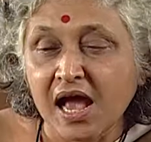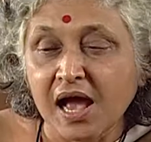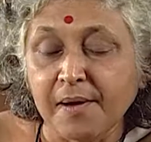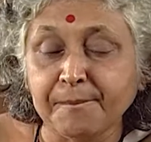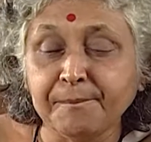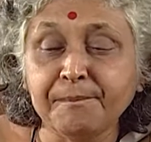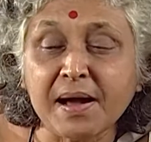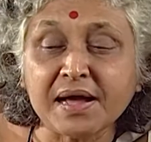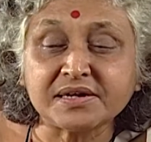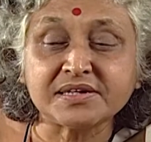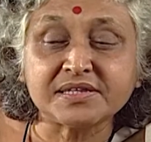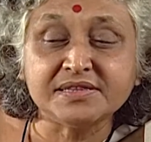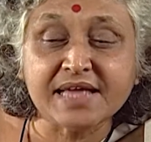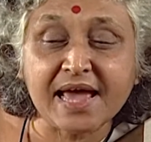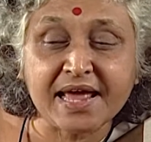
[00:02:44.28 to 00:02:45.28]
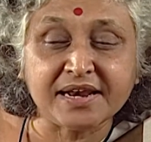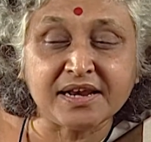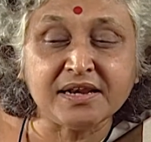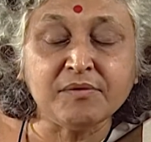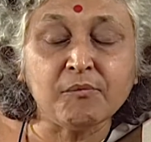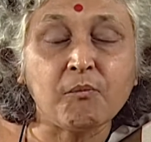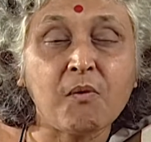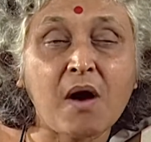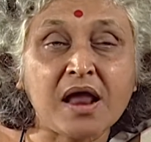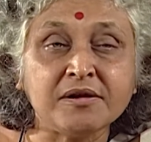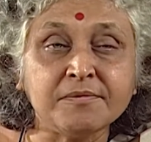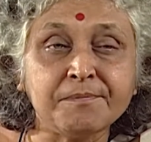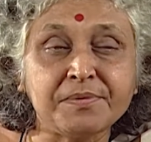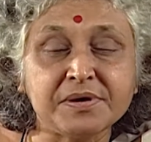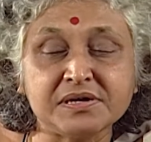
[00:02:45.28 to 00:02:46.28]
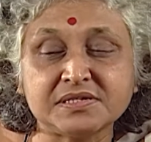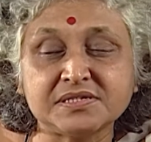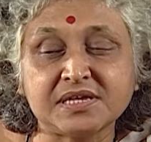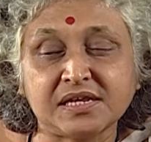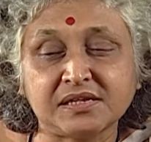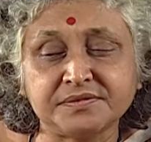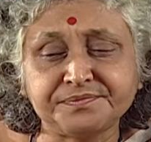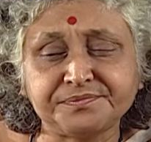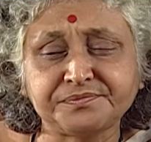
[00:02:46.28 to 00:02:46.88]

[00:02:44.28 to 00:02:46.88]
But then one person,